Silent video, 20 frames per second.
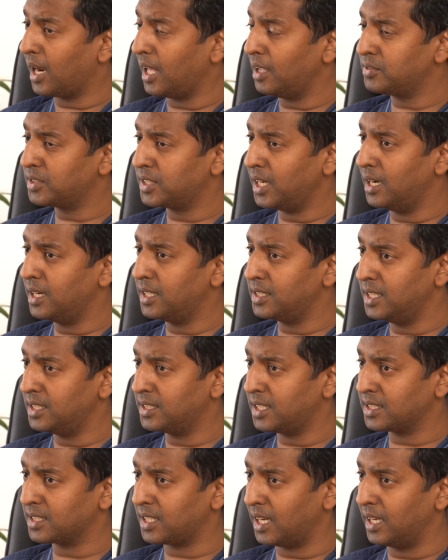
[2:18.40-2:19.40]
lifestyle
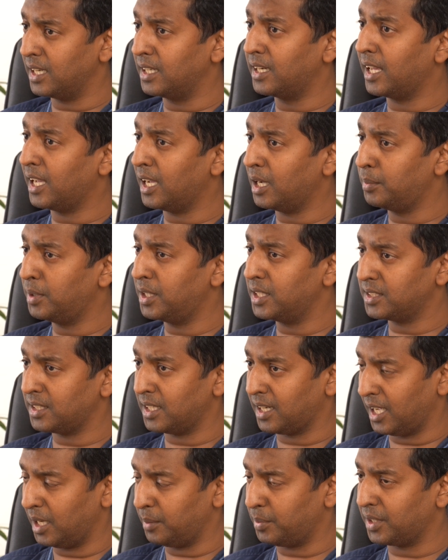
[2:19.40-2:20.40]
diseases like diabetes
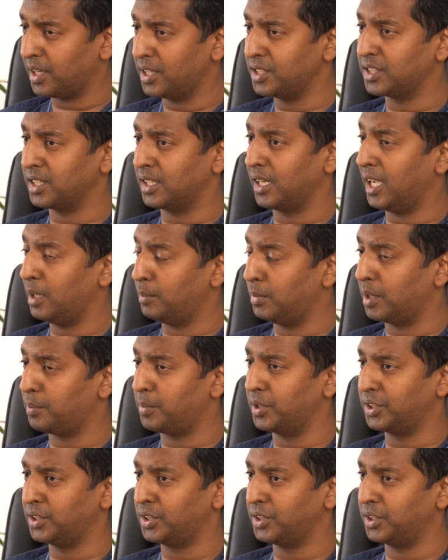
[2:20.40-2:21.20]
and hypertension, high blood